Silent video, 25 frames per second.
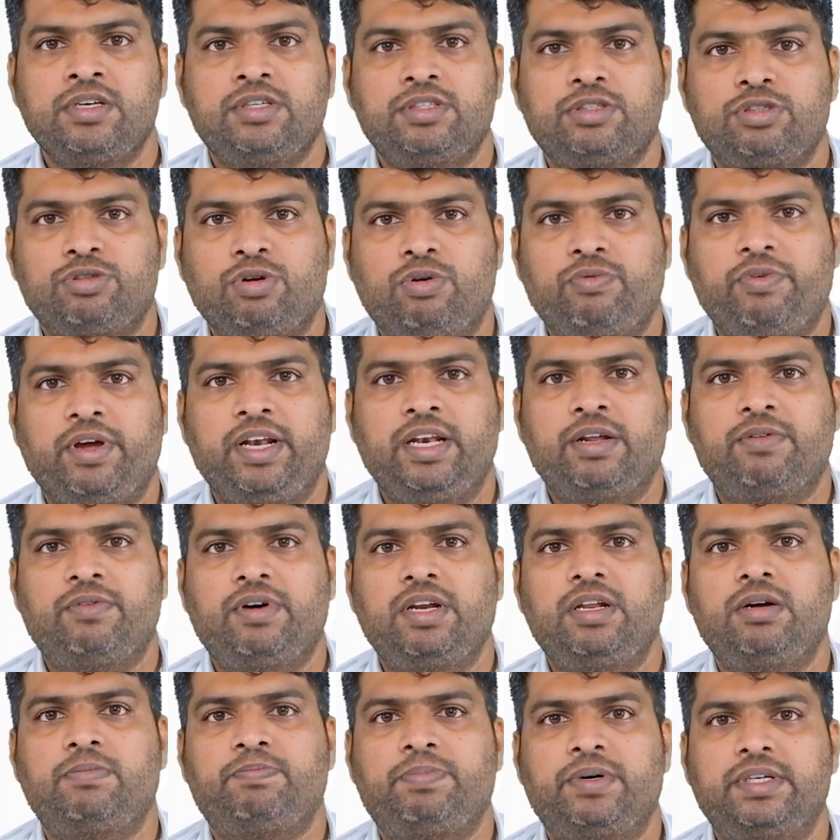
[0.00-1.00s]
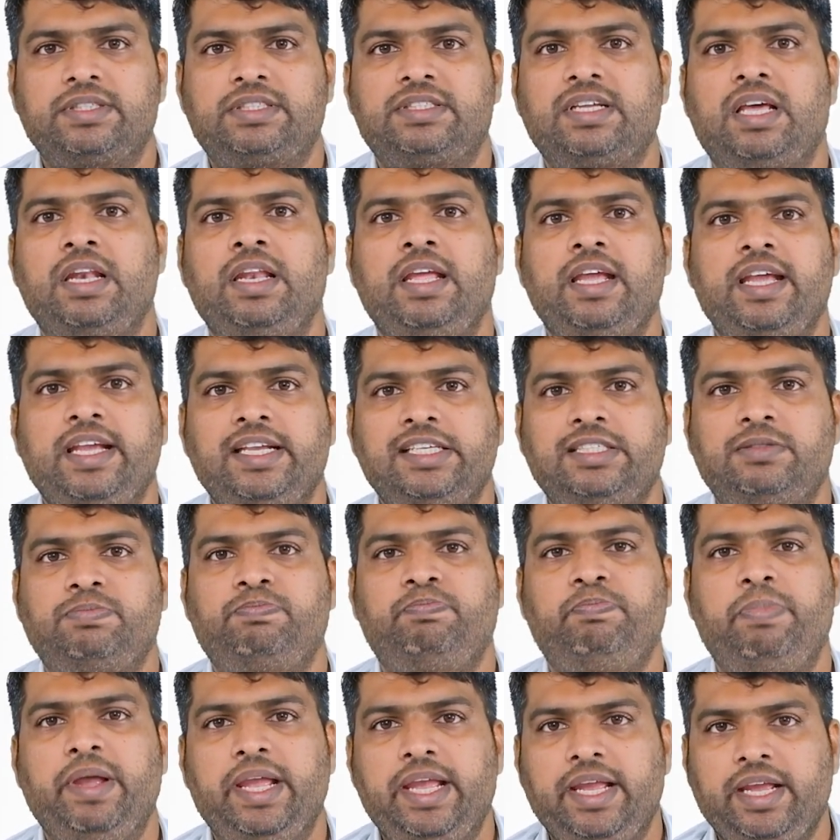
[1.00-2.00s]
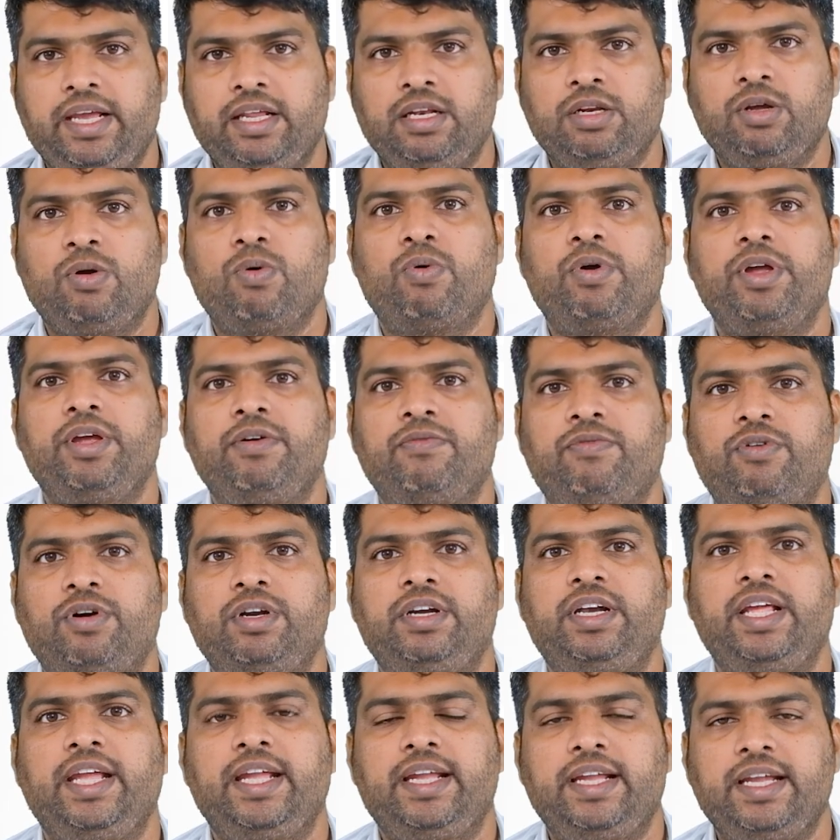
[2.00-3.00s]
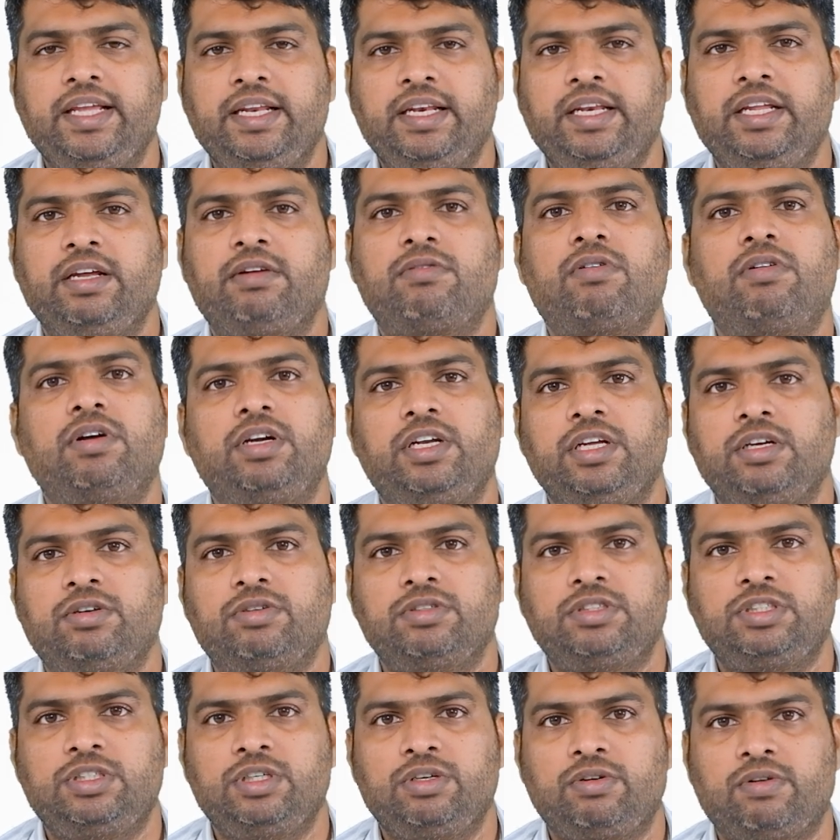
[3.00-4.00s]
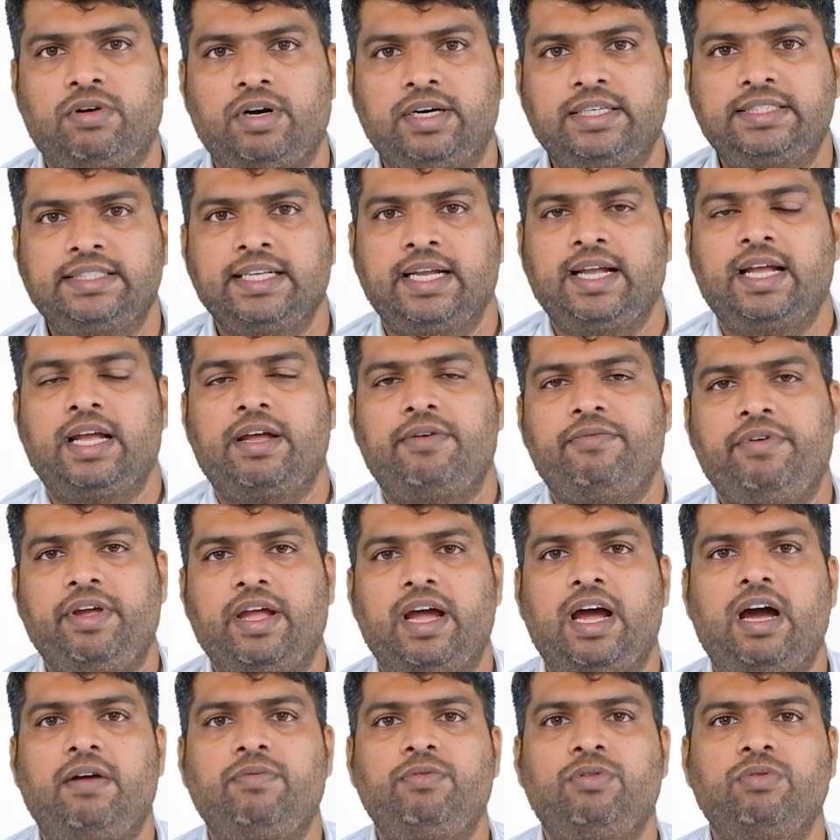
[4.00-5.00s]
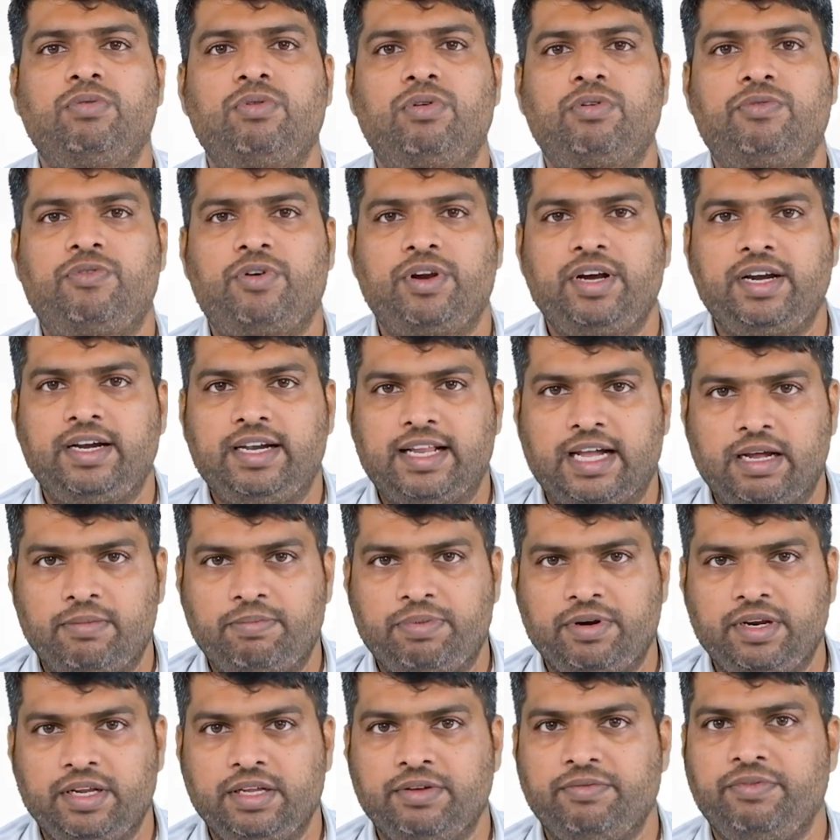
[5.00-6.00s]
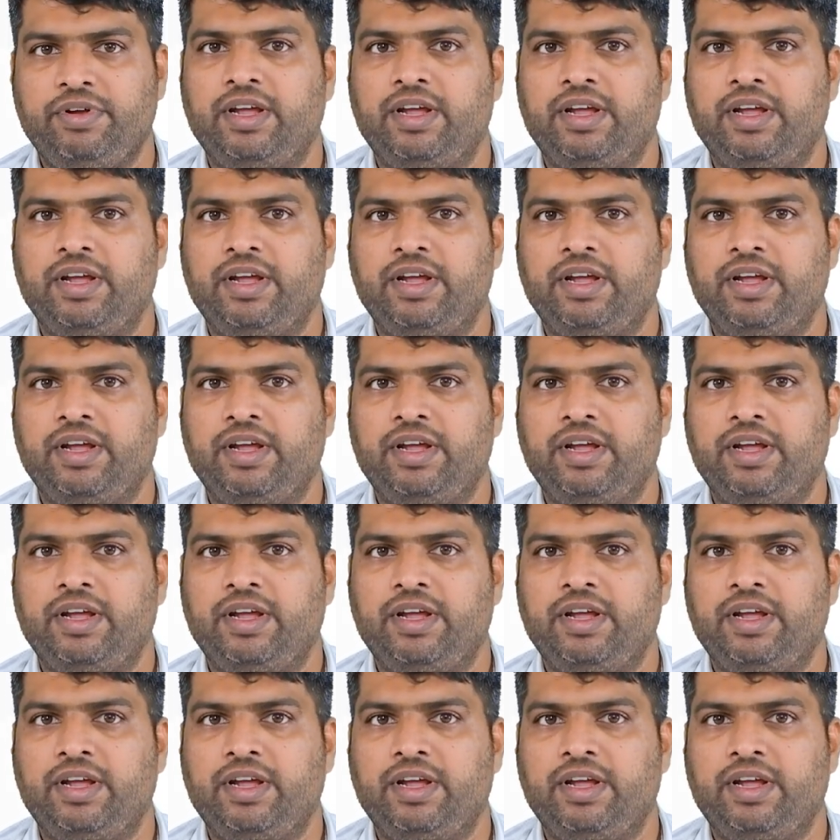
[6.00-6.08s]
So whenever a person is being going for taking the corticosteroids, we have to go for a tapering.